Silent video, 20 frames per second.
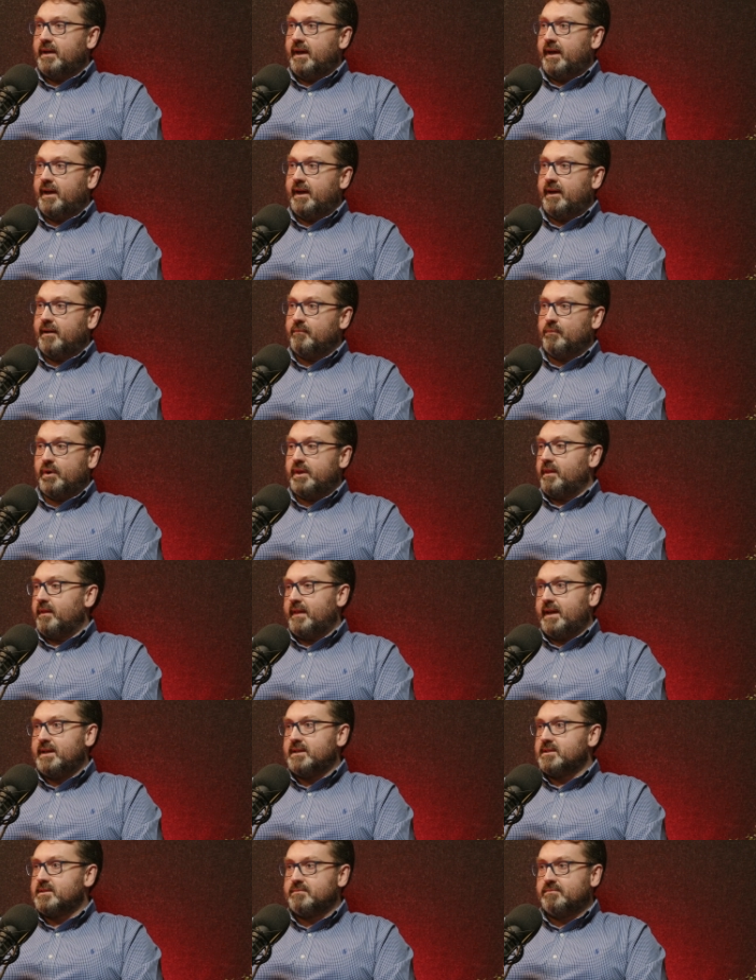whether
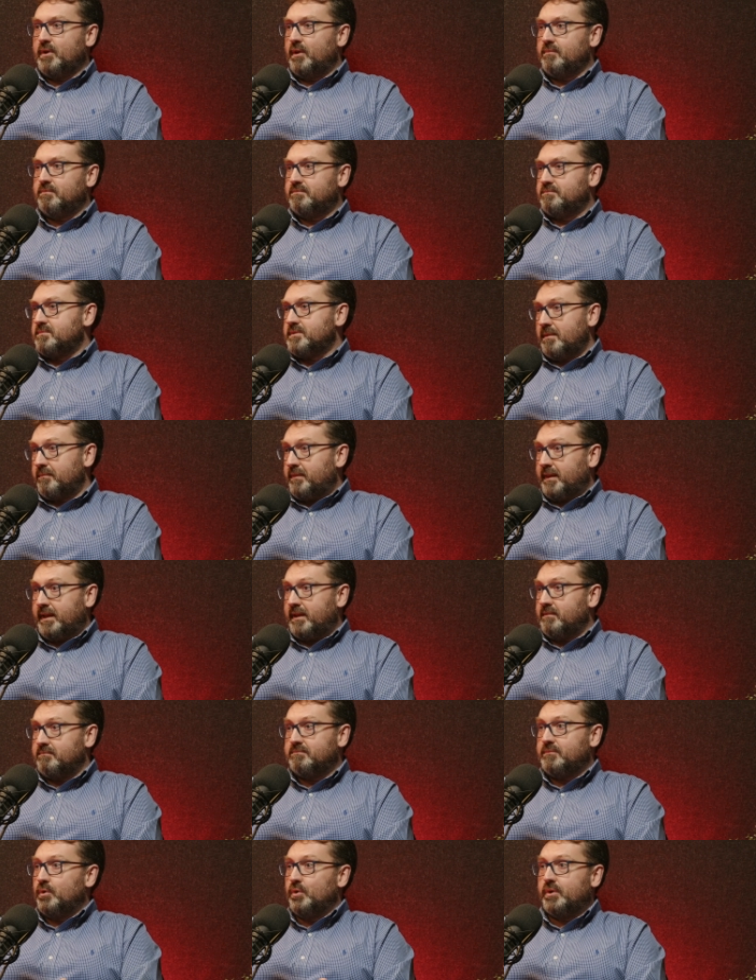that's something
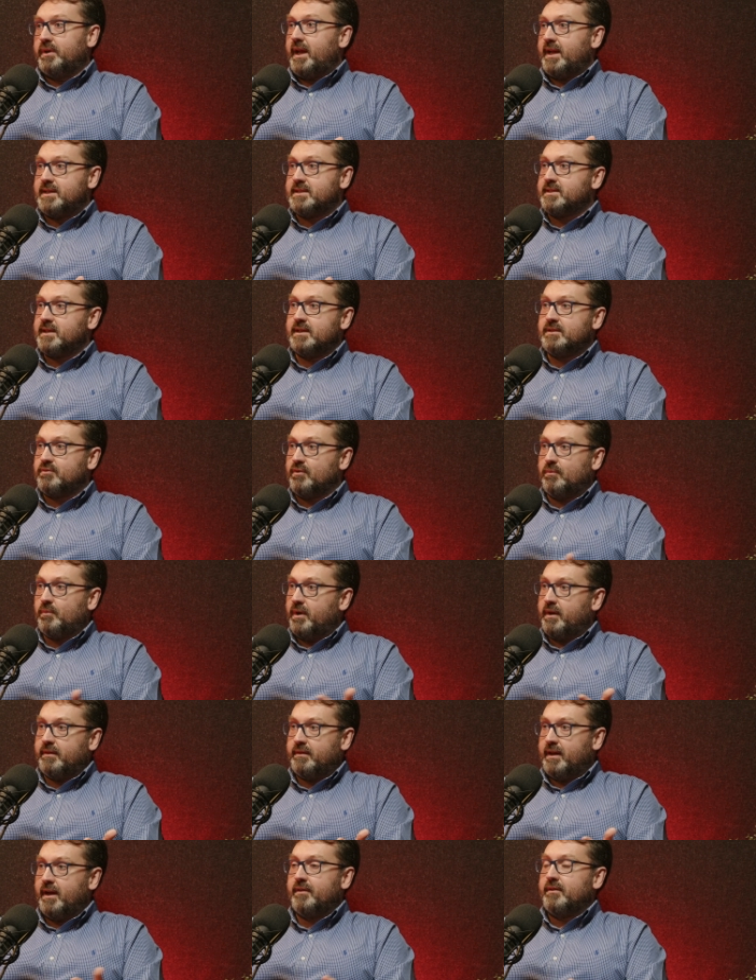in your data center on
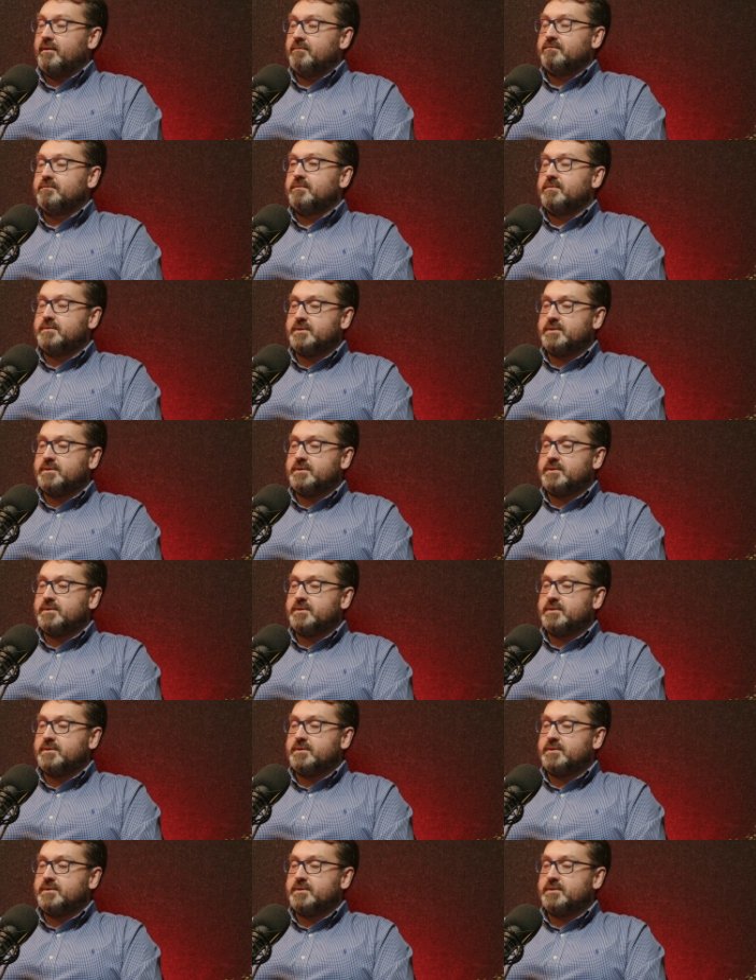one of the other